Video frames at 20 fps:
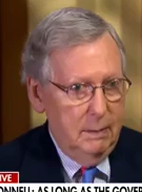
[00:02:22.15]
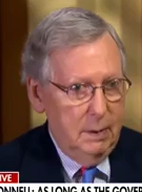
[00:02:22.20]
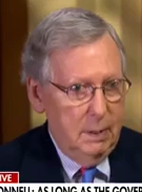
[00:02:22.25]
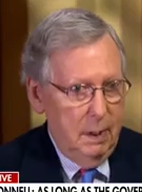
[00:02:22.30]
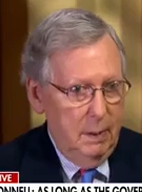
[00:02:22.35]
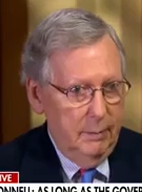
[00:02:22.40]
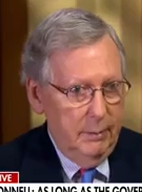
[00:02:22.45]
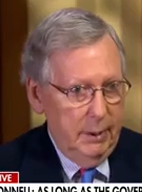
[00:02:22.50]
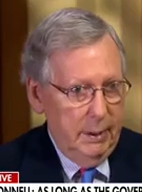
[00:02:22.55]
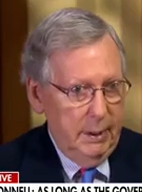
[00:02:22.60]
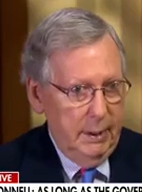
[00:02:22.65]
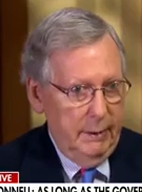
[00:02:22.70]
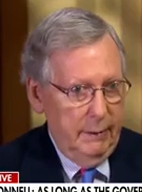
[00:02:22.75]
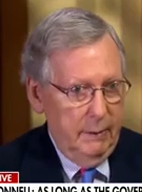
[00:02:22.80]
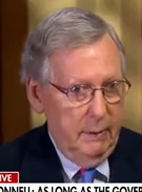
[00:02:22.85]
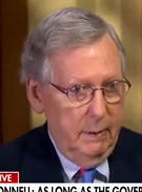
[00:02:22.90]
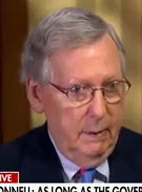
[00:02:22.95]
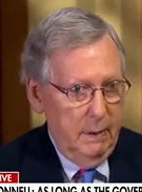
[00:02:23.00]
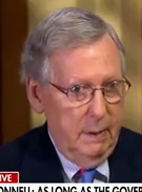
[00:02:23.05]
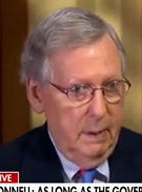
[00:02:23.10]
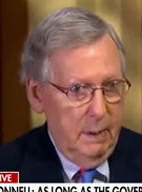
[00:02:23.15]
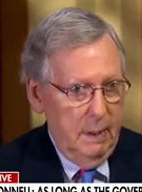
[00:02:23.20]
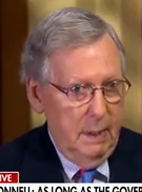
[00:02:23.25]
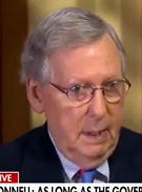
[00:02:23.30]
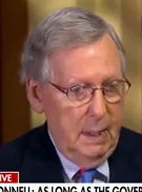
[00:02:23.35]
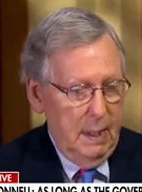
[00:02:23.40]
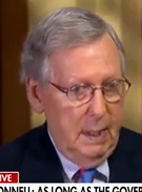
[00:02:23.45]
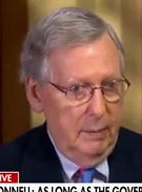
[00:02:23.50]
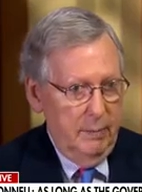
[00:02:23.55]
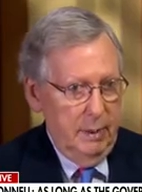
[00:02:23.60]
come together
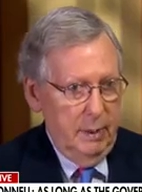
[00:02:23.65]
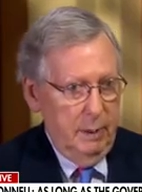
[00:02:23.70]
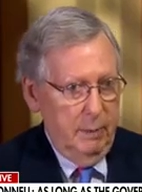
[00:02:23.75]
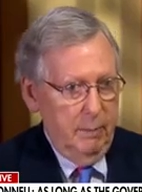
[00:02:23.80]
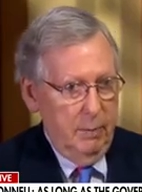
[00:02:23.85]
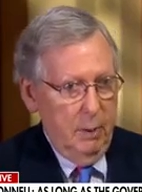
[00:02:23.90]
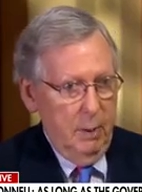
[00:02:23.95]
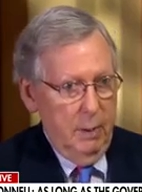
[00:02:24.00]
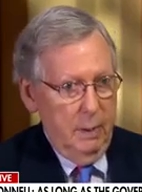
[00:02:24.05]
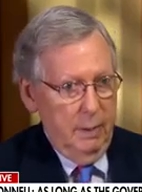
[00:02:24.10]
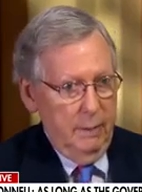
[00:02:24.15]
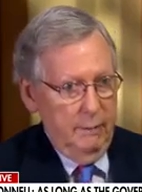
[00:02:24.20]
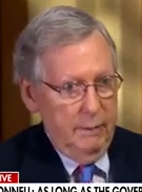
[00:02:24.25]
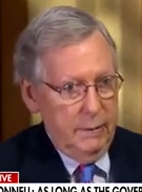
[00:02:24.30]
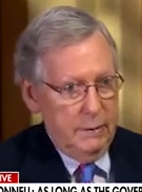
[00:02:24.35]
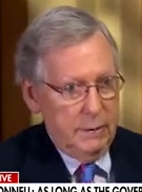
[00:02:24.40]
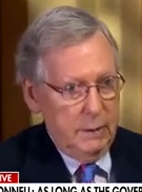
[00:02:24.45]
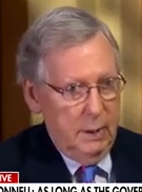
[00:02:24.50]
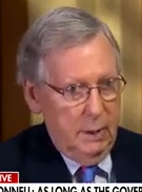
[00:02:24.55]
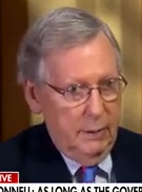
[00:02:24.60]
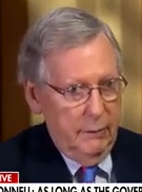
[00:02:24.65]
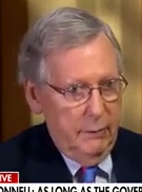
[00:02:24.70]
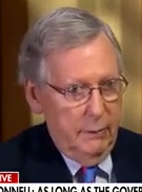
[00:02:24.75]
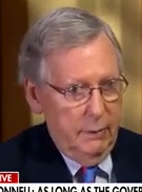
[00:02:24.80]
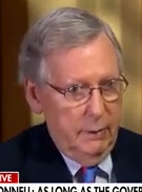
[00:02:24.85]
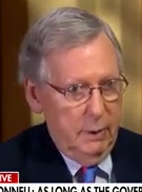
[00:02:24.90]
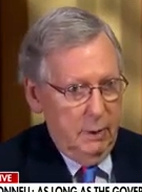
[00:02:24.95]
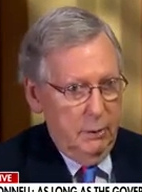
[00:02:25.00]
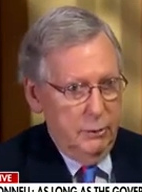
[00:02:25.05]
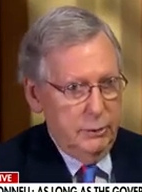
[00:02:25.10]
and be a part of this other
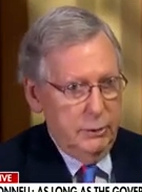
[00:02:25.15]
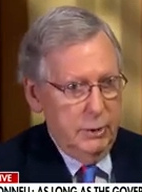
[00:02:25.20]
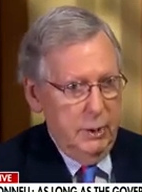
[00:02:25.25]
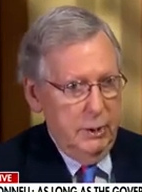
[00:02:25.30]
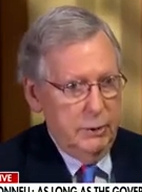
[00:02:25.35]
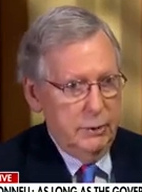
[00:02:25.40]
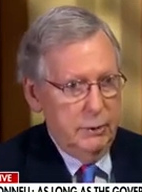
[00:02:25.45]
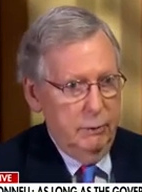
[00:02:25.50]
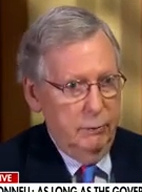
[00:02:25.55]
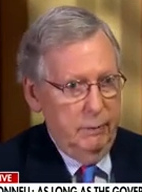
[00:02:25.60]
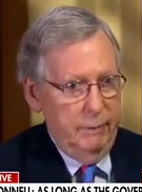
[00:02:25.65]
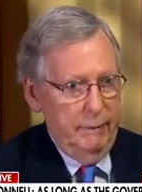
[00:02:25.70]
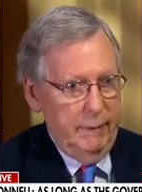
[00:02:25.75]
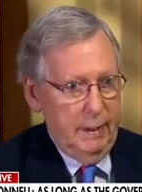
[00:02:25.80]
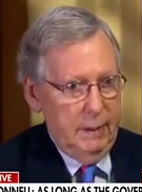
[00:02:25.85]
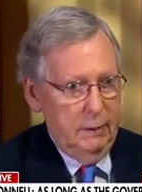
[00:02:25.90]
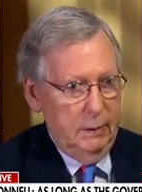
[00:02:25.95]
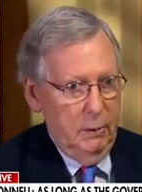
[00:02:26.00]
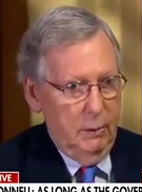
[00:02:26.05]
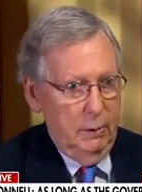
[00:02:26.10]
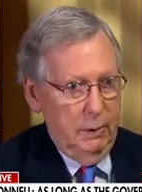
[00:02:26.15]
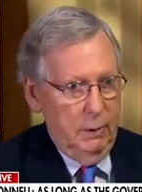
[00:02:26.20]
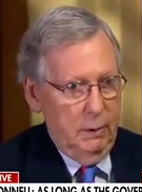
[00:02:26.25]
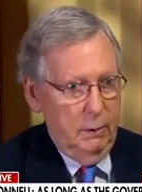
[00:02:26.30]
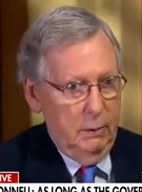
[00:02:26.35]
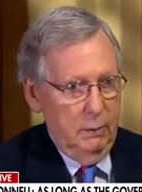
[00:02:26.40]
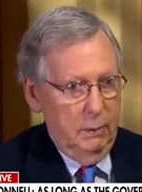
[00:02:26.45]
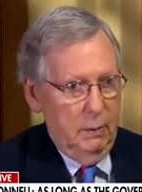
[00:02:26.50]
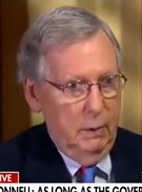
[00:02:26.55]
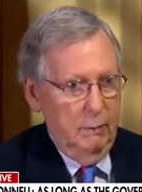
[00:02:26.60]
negotiation we've had going
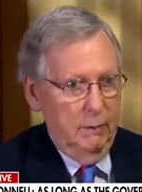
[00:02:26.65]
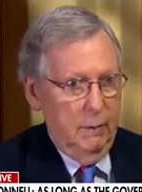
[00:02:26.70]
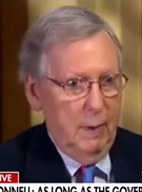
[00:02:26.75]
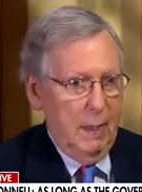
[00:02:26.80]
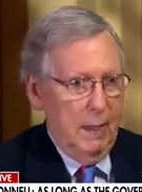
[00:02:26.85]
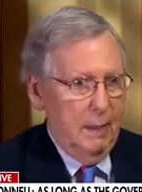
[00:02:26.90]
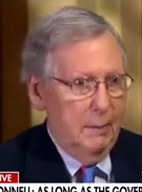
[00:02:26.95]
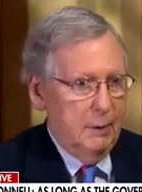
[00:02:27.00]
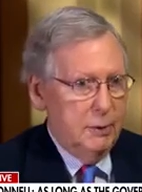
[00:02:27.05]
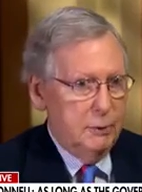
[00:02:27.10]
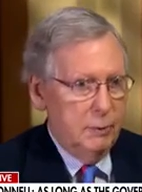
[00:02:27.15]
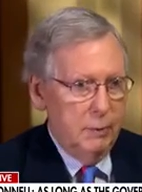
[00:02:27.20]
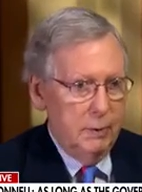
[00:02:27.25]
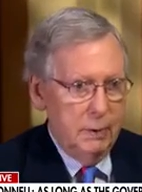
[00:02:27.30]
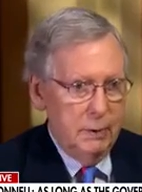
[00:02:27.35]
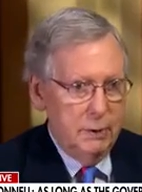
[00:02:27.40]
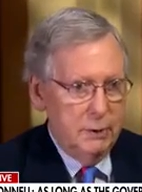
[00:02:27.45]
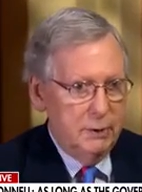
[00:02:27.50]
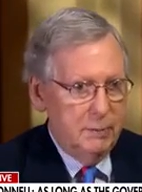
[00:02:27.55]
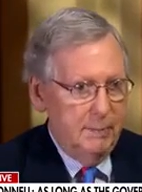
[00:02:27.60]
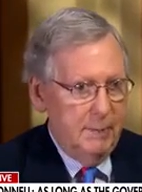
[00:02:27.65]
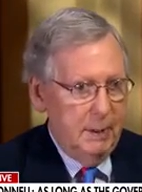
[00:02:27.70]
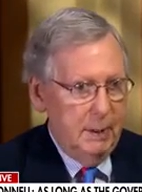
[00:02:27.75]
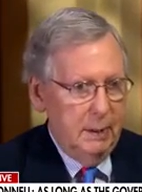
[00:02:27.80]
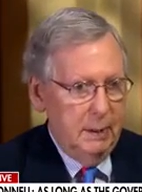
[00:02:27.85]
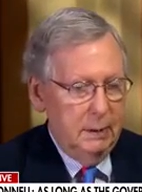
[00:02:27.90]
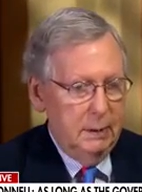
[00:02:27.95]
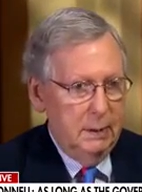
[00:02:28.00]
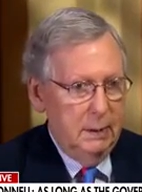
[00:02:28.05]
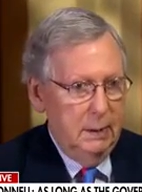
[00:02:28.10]
on over how much we're going to
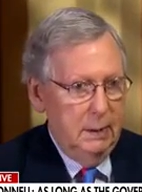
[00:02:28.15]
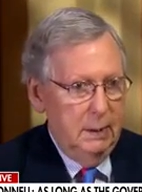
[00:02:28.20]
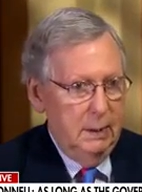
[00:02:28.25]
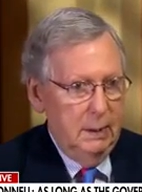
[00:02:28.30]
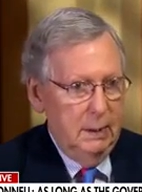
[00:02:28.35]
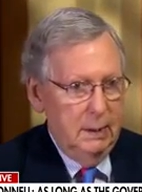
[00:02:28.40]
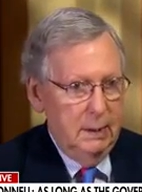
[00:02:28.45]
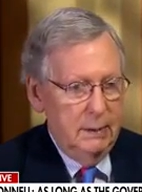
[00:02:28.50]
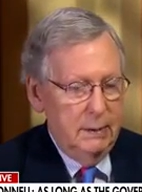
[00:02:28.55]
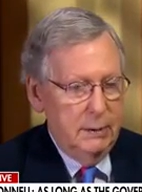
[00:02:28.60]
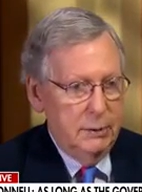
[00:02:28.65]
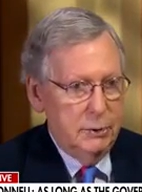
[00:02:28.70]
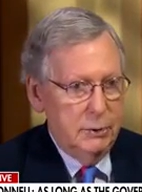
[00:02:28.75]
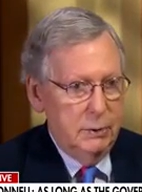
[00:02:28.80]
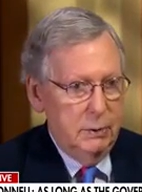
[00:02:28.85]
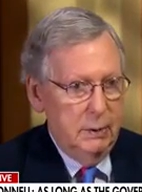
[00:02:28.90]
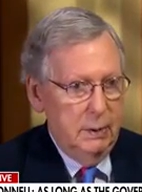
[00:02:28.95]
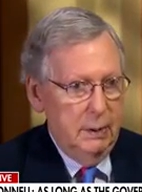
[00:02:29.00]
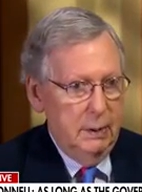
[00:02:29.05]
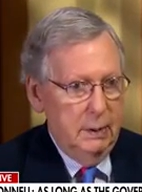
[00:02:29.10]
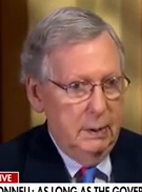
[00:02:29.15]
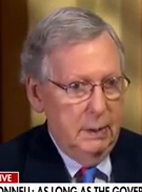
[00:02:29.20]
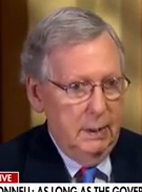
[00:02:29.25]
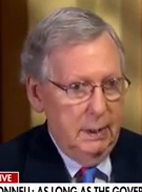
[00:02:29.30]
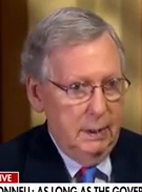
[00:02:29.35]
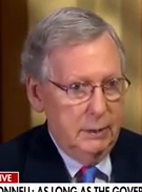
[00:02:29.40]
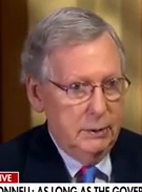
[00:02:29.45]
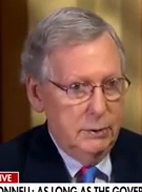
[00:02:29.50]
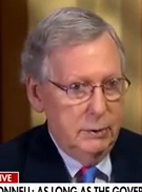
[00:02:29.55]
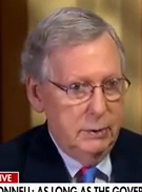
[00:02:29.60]
spend this year and
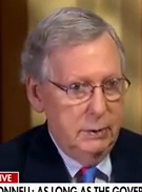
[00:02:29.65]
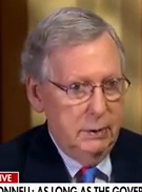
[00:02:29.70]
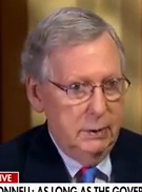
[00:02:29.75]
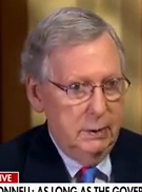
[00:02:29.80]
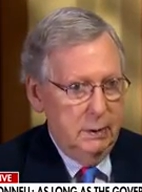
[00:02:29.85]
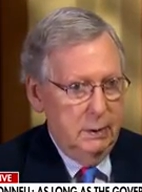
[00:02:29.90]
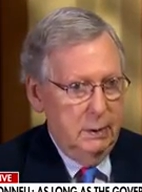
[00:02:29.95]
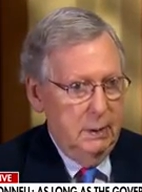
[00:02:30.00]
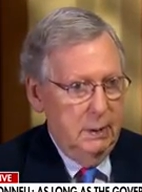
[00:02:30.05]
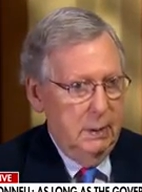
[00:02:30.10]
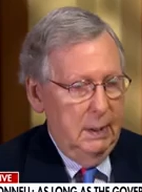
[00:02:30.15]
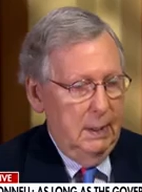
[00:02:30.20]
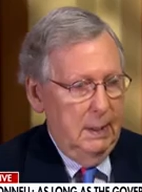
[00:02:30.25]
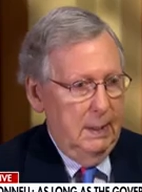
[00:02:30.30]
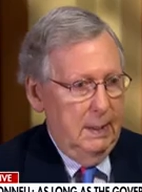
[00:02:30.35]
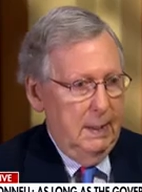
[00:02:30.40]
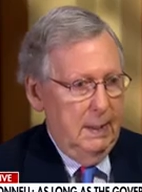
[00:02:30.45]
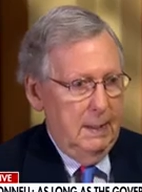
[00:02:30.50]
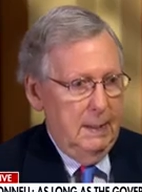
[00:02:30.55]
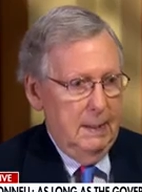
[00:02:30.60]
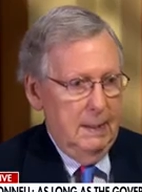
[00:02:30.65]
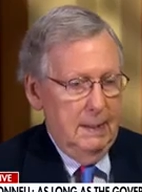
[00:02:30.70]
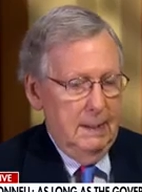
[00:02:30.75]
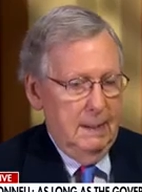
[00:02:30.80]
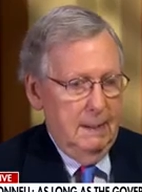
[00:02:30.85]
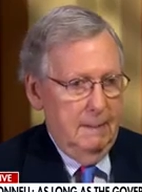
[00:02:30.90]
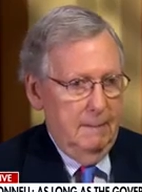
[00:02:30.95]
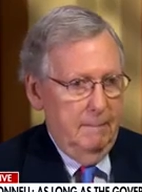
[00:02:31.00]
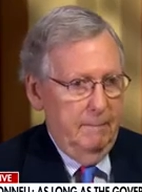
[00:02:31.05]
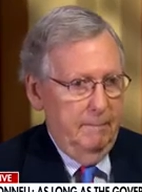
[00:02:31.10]
next year,
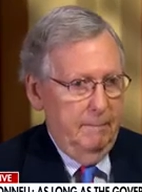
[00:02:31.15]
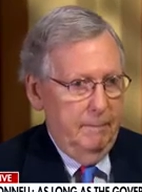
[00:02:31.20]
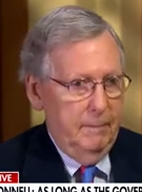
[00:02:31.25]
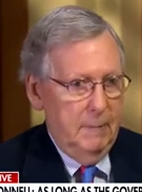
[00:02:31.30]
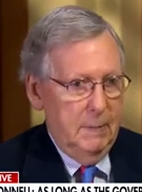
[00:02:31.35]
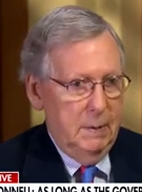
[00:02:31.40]
um,